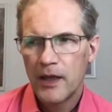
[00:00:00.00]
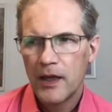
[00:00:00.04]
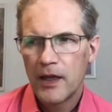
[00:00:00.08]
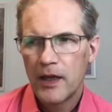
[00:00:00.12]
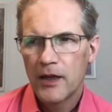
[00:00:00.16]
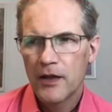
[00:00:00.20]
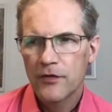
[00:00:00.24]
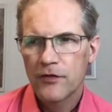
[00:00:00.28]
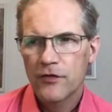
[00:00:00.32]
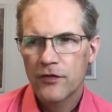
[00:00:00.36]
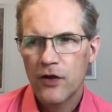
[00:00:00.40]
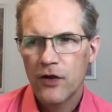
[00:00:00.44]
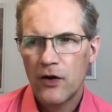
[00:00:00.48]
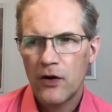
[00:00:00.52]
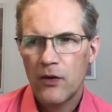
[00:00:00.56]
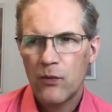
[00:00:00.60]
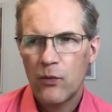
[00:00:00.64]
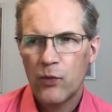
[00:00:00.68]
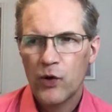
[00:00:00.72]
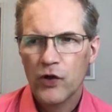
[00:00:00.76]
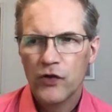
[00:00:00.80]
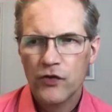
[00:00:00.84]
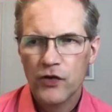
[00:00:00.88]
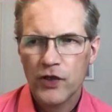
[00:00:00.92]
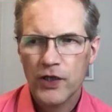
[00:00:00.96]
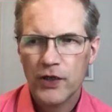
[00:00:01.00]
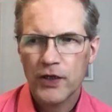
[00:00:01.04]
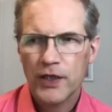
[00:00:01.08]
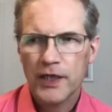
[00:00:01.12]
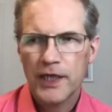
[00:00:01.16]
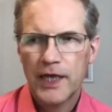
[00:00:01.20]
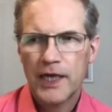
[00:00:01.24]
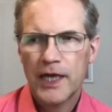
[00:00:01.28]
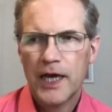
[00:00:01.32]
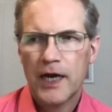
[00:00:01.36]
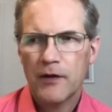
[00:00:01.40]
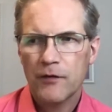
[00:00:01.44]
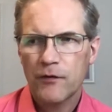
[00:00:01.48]
So what you're going to
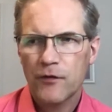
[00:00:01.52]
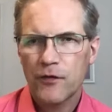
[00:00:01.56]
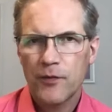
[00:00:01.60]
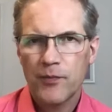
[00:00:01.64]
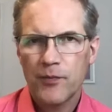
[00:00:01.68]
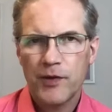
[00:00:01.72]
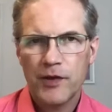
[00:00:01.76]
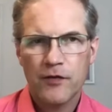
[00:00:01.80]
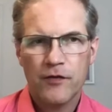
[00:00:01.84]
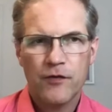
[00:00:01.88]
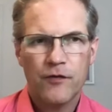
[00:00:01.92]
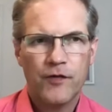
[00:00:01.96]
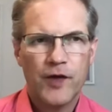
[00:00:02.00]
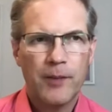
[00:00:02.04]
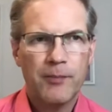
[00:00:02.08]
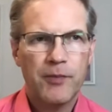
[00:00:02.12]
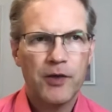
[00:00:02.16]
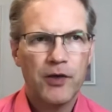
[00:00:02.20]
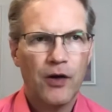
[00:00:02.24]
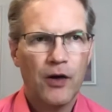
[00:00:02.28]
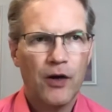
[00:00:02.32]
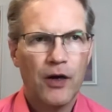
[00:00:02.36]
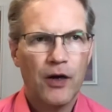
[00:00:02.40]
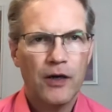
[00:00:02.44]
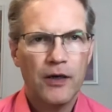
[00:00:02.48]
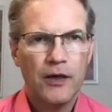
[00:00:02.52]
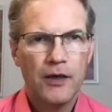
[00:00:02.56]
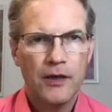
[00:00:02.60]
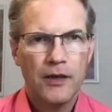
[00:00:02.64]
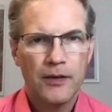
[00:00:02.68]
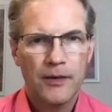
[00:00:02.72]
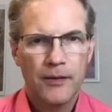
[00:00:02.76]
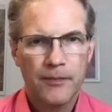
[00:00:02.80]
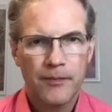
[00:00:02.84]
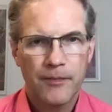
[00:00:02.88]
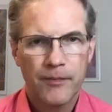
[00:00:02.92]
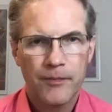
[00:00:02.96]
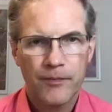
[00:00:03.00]
get out from this webinar,
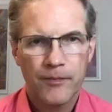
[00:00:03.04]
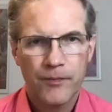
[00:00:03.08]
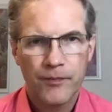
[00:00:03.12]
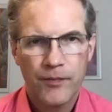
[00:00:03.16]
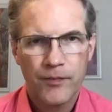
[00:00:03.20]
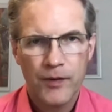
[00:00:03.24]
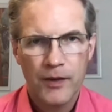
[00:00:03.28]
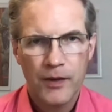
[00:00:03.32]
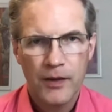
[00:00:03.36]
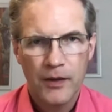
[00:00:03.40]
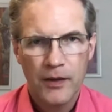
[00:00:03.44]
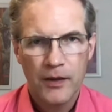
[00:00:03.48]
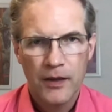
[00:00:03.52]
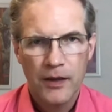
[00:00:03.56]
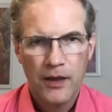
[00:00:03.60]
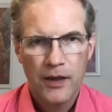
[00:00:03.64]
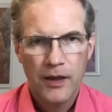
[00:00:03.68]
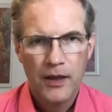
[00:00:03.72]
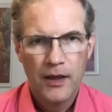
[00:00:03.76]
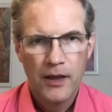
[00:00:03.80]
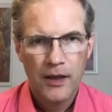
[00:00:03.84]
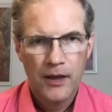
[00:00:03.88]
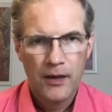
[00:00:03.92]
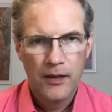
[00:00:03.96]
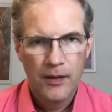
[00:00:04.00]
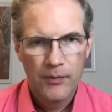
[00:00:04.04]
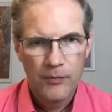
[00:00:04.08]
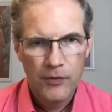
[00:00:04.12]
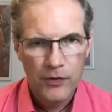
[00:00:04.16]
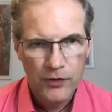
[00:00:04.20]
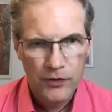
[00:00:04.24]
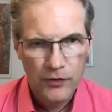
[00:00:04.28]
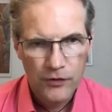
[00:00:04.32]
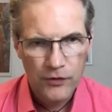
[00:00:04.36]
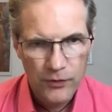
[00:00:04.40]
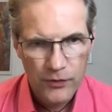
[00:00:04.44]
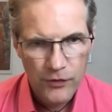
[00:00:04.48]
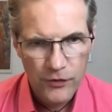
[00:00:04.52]
I'm going
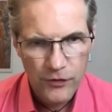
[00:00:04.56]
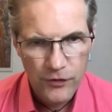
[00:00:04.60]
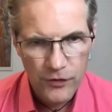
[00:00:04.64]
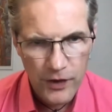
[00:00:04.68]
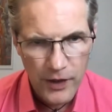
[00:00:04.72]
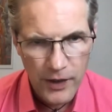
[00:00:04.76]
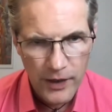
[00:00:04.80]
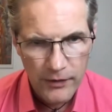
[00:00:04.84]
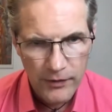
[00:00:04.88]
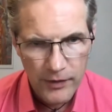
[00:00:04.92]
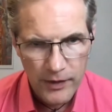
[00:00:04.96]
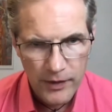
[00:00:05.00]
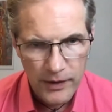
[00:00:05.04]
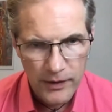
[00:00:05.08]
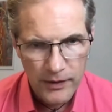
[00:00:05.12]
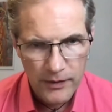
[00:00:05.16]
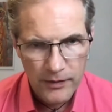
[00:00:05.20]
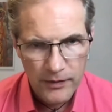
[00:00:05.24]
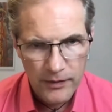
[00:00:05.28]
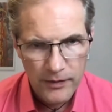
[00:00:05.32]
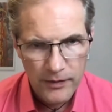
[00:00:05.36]
to do a share here.